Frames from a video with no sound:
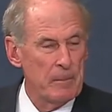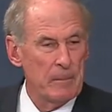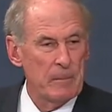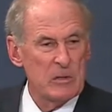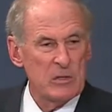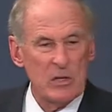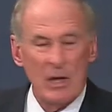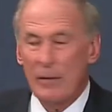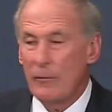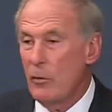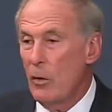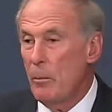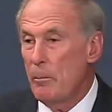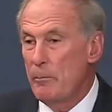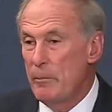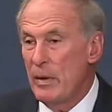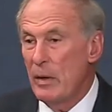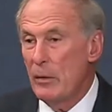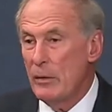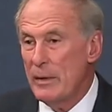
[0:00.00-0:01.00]
several
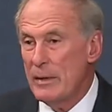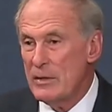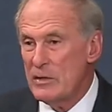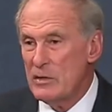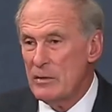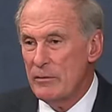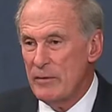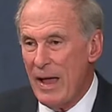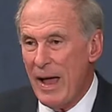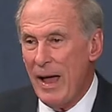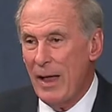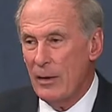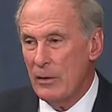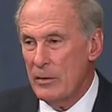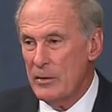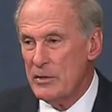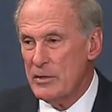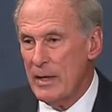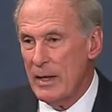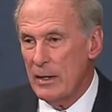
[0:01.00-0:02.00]
billions of
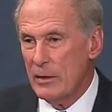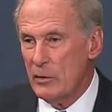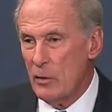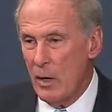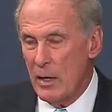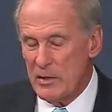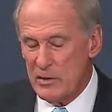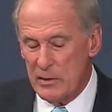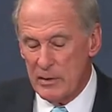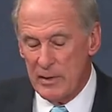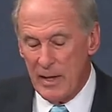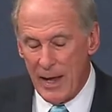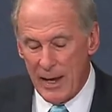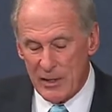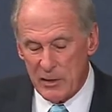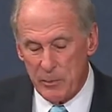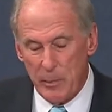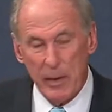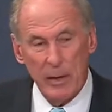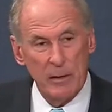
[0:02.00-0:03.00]
dollars that it costs the
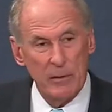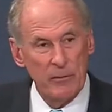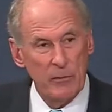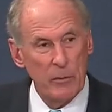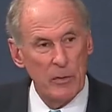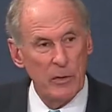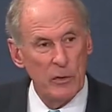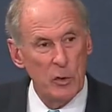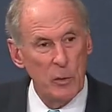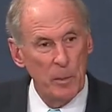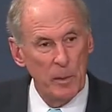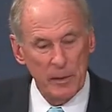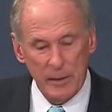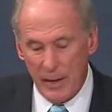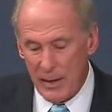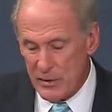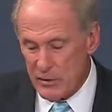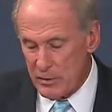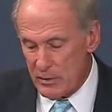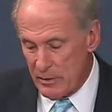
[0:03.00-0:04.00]
taxpayer for the
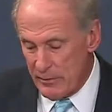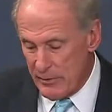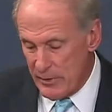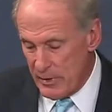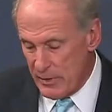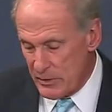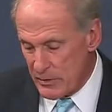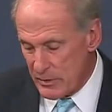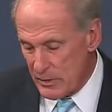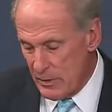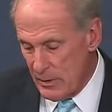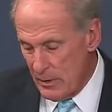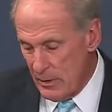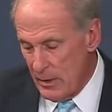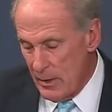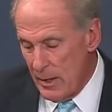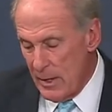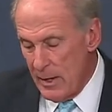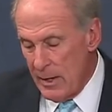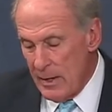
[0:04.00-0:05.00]
duplication of this.
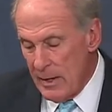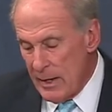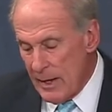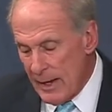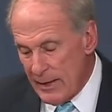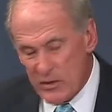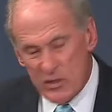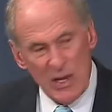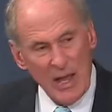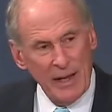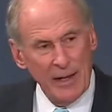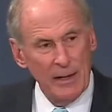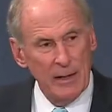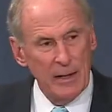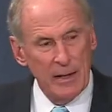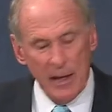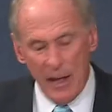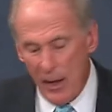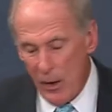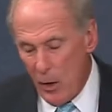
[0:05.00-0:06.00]
And
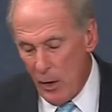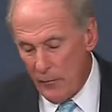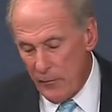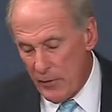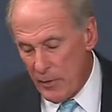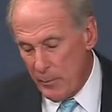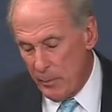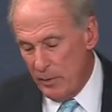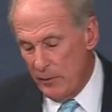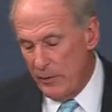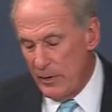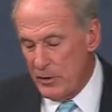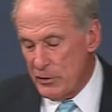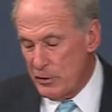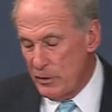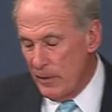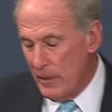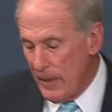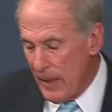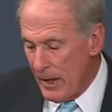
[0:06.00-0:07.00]
secondly, I offered a
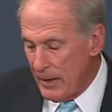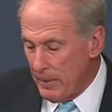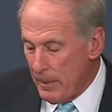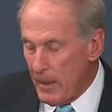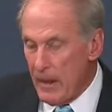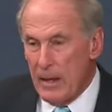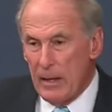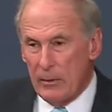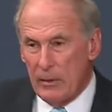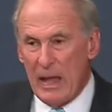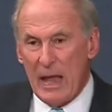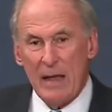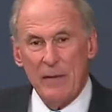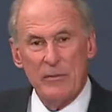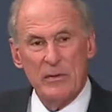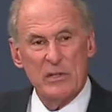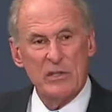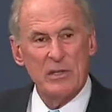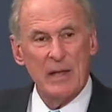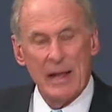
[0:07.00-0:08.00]
provision that
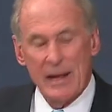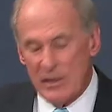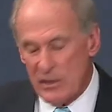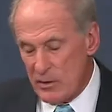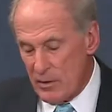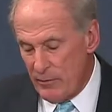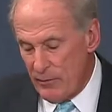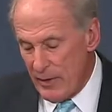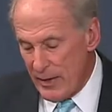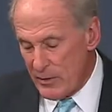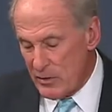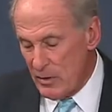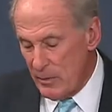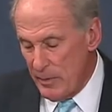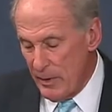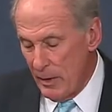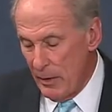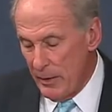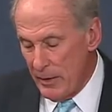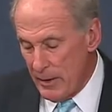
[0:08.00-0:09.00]
gave the states the
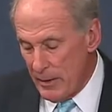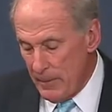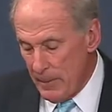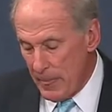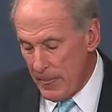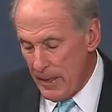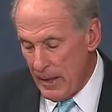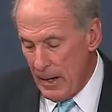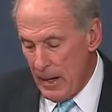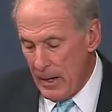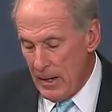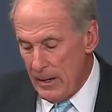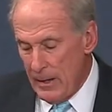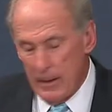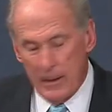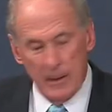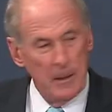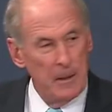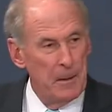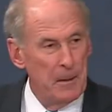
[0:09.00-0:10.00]
flexibility
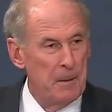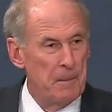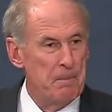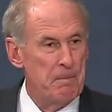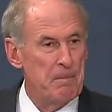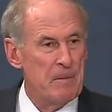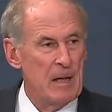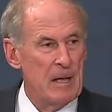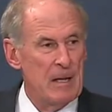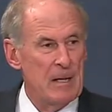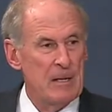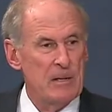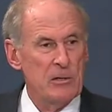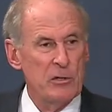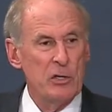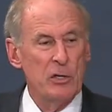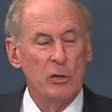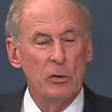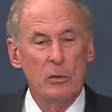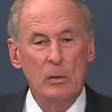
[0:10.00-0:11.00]

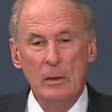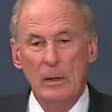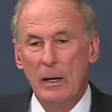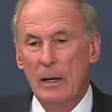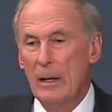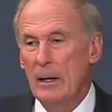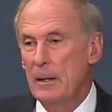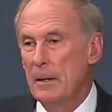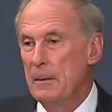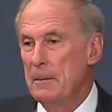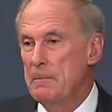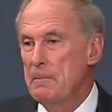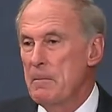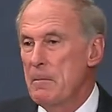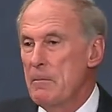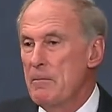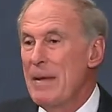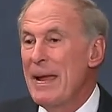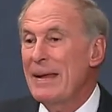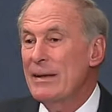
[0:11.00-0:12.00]
to
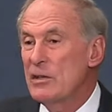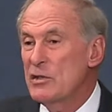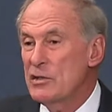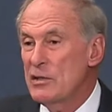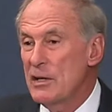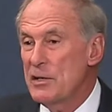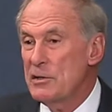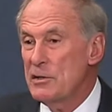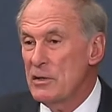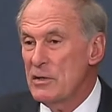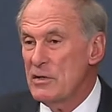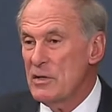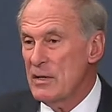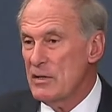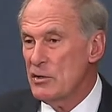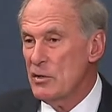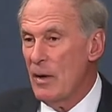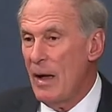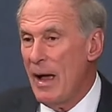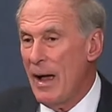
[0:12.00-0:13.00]
make decisions
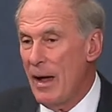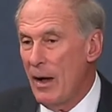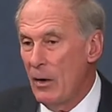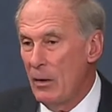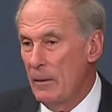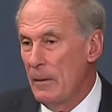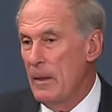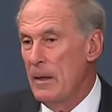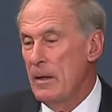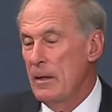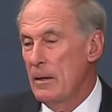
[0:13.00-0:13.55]
as to how